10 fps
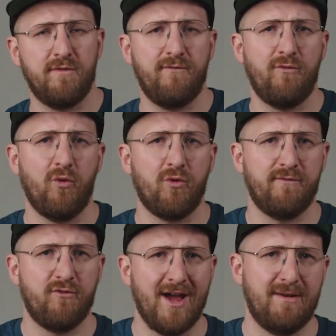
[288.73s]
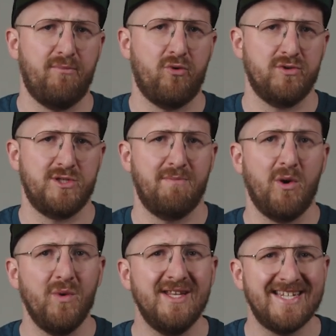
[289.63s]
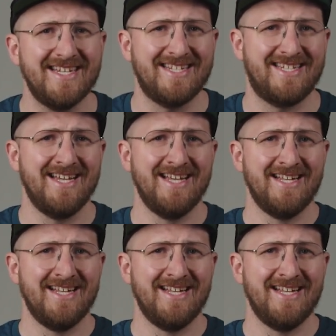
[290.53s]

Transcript: for fretboards, but we didn't.